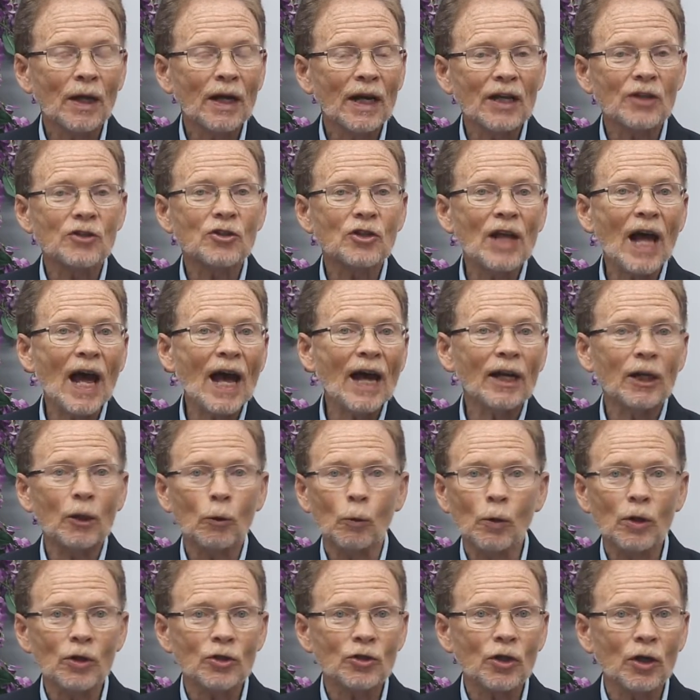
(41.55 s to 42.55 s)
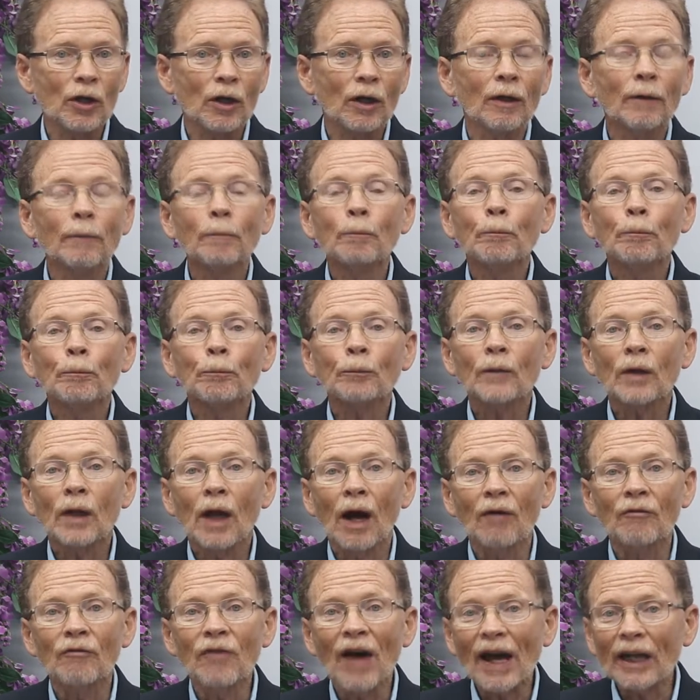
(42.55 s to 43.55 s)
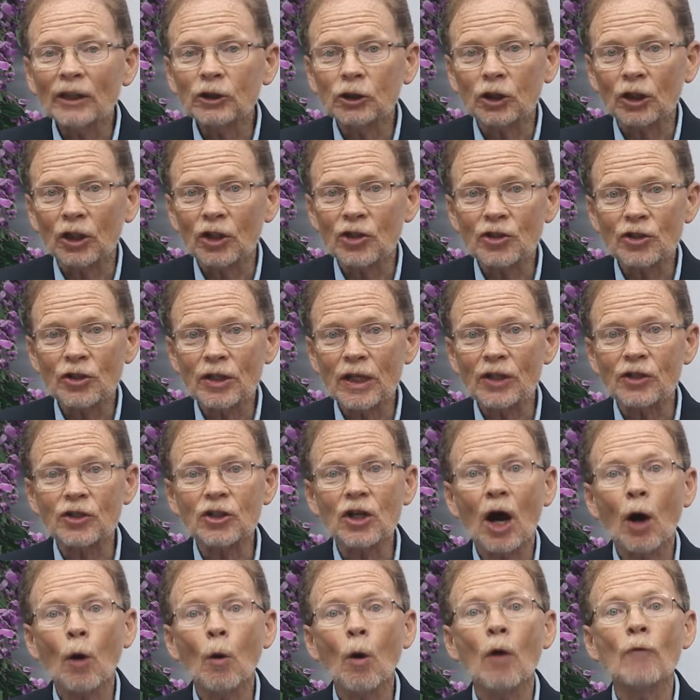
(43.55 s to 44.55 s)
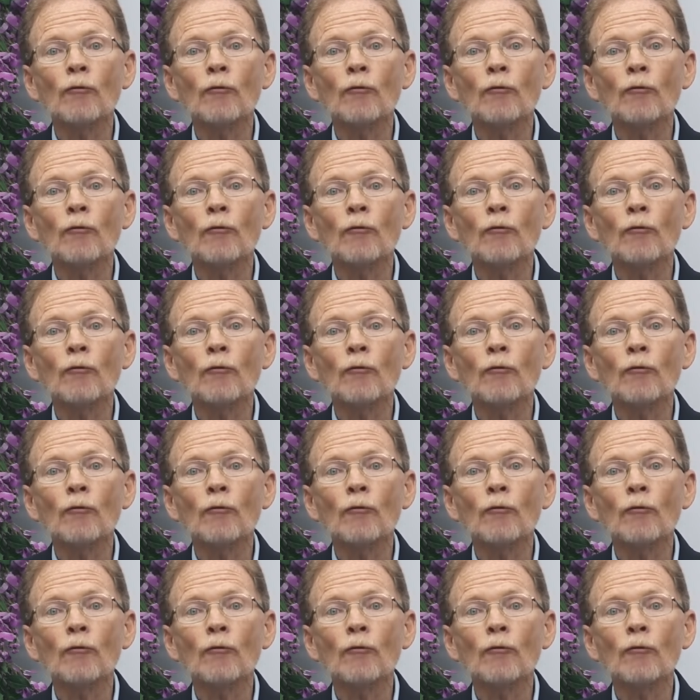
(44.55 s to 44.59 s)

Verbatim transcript: His daddy was an evangelist that saw